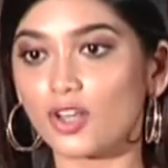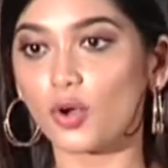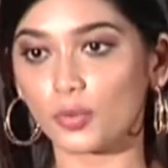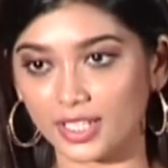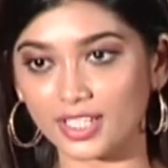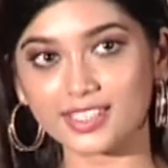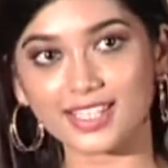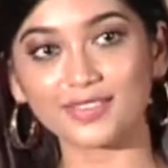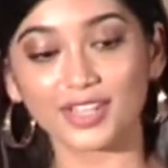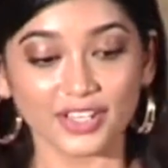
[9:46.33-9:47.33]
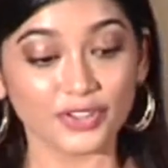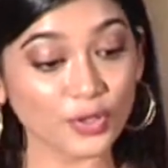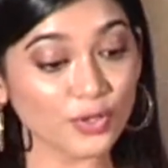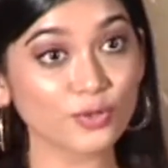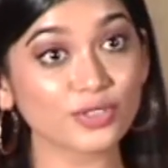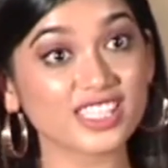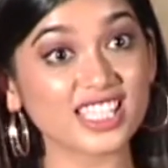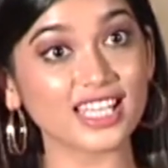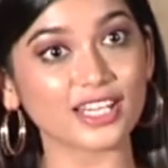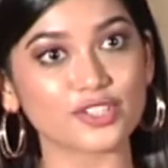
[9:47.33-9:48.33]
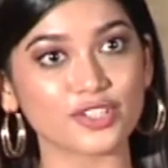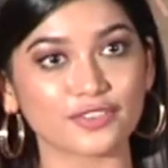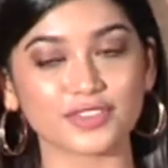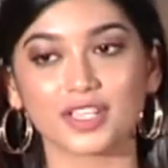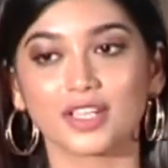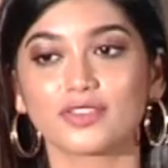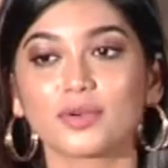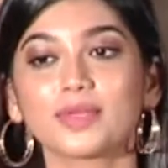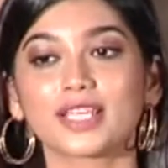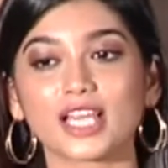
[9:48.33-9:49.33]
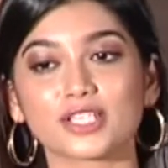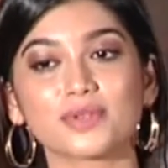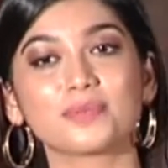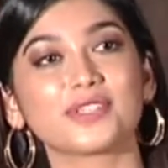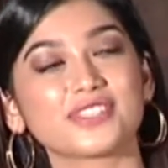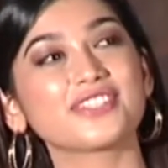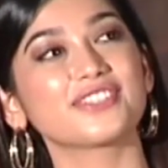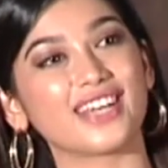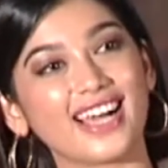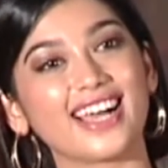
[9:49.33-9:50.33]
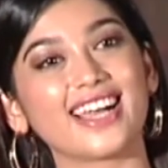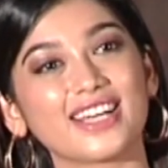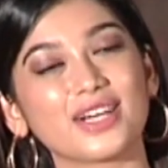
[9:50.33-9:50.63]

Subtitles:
Okay, let's have you could see that shift from a casual person to, hi,